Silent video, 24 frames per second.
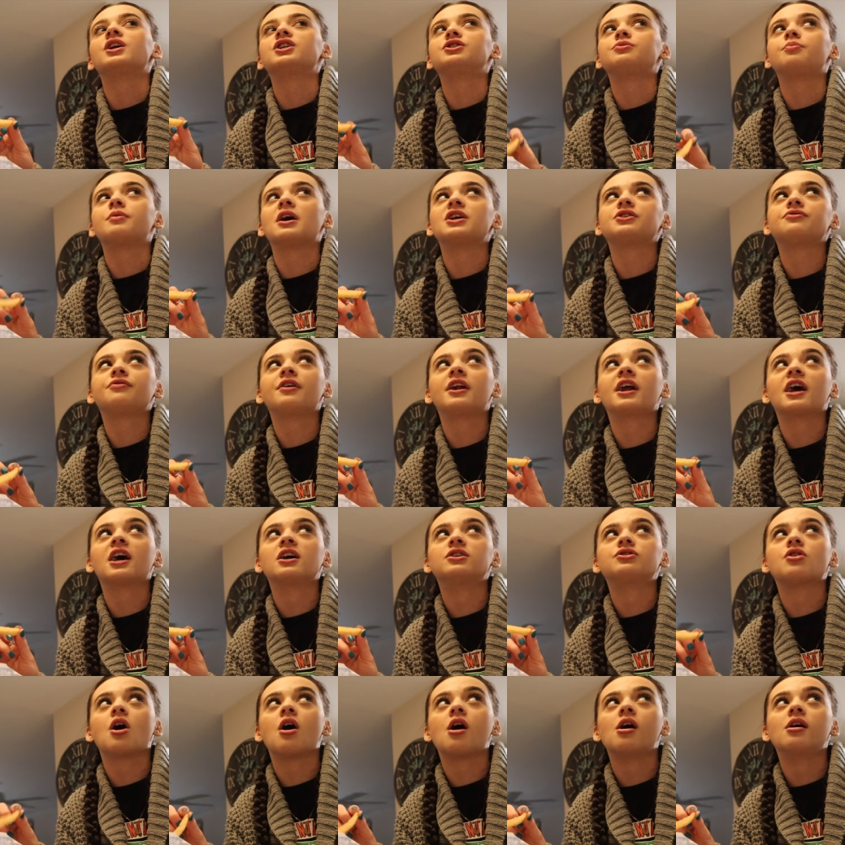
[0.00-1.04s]
Is breastfeeding
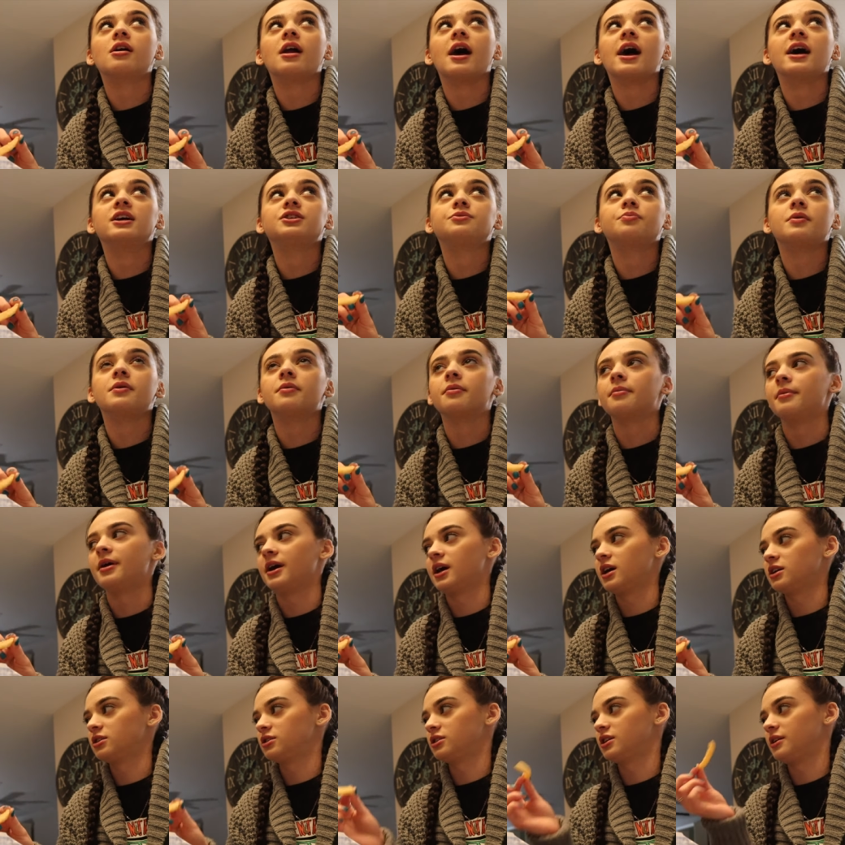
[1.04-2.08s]
as hard as people
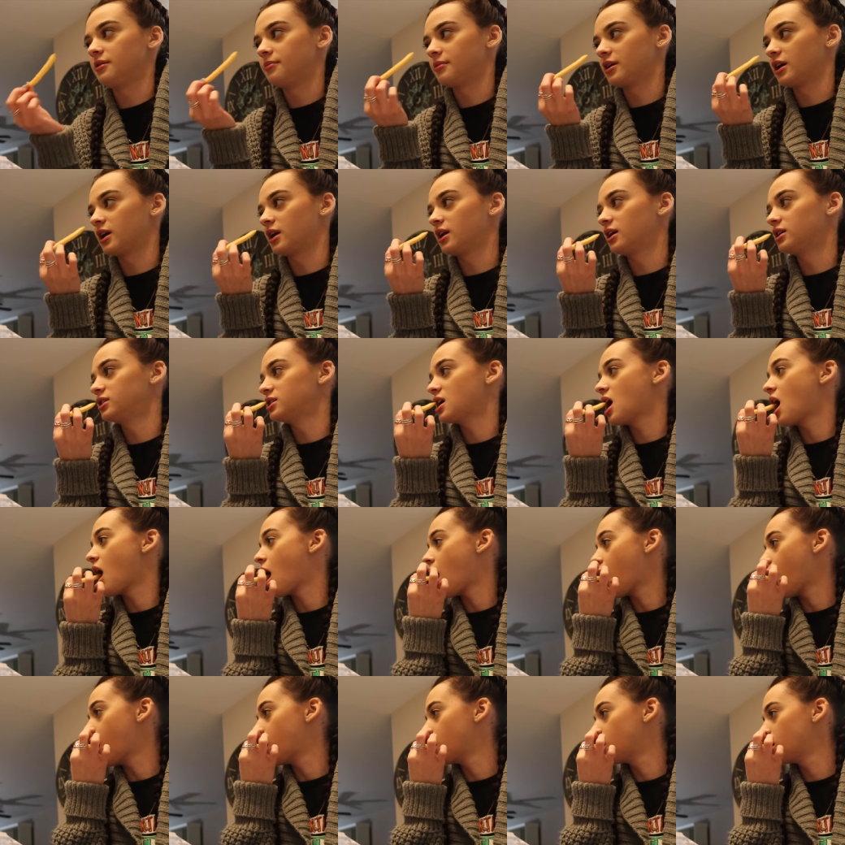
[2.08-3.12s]
make it seem like it is?
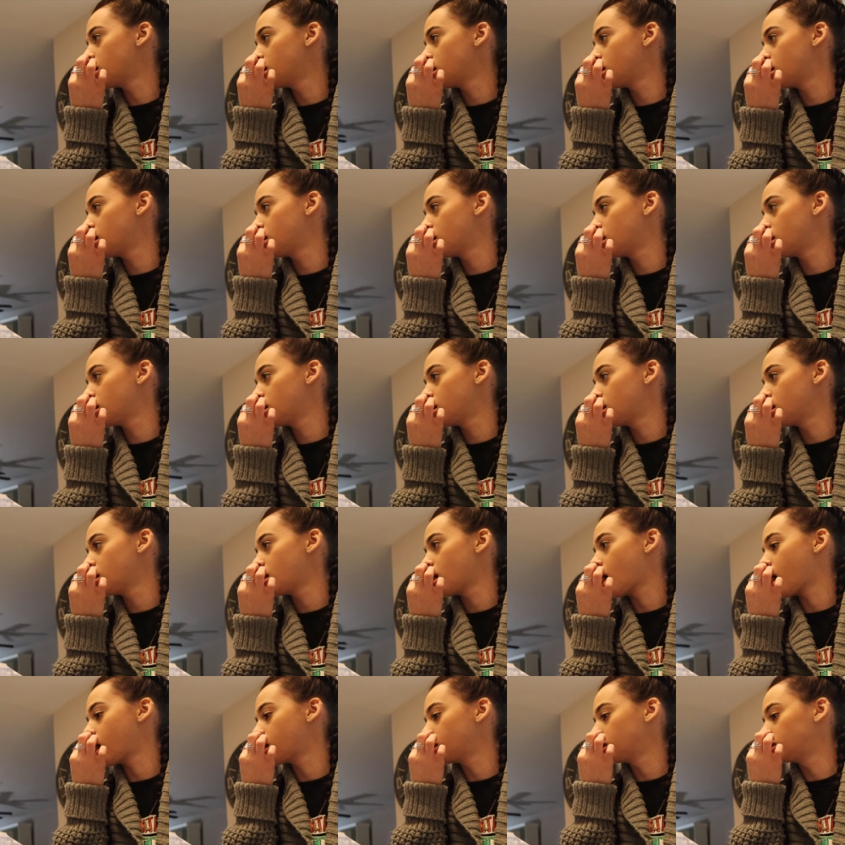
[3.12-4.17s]
No, it's pretty
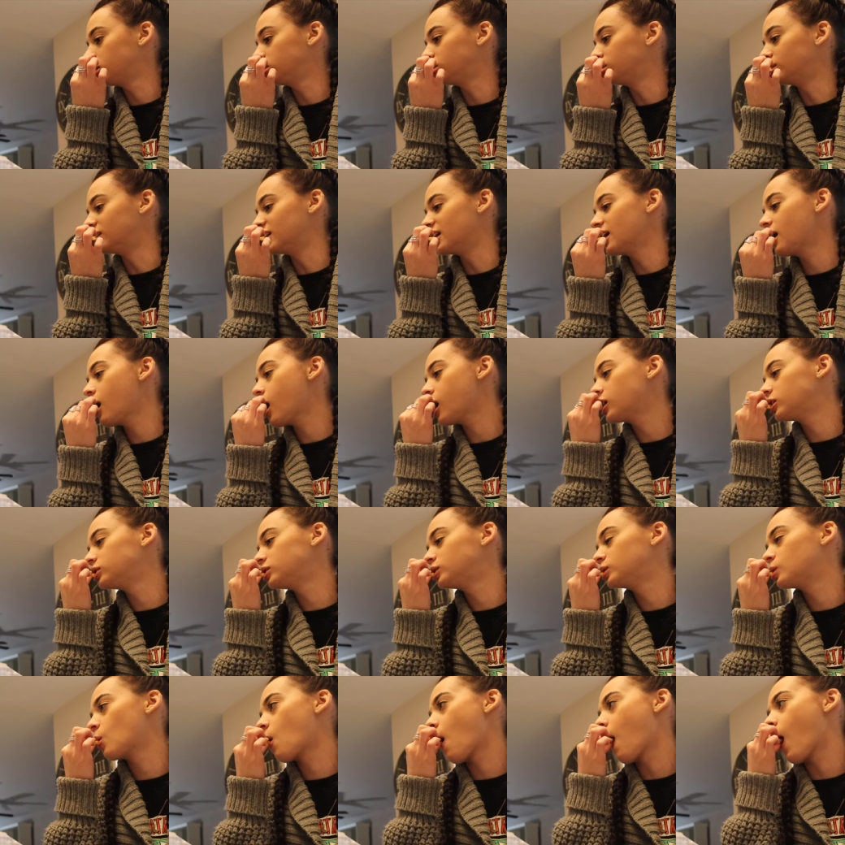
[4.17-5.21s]
hard. Really?
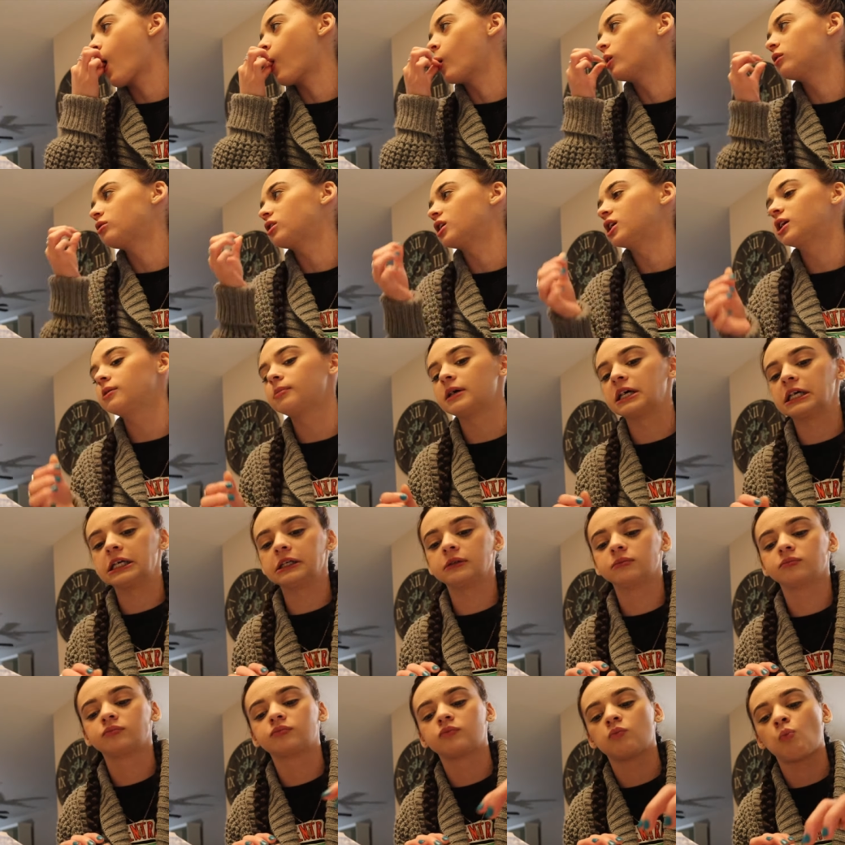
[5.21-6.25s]
What's hard about
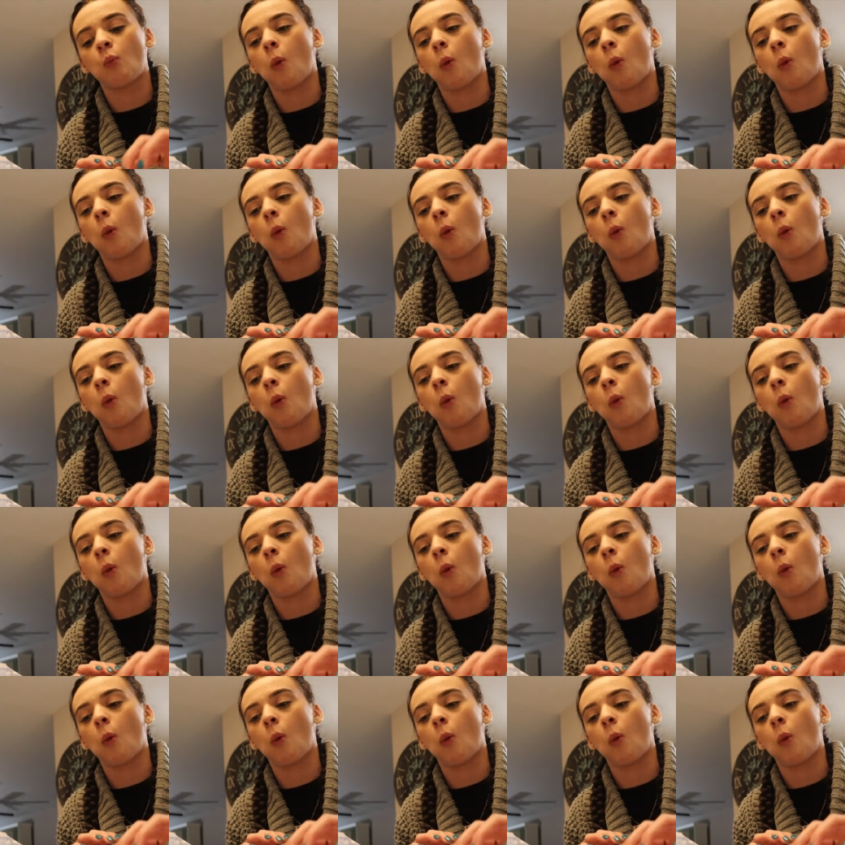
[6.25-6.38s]
it?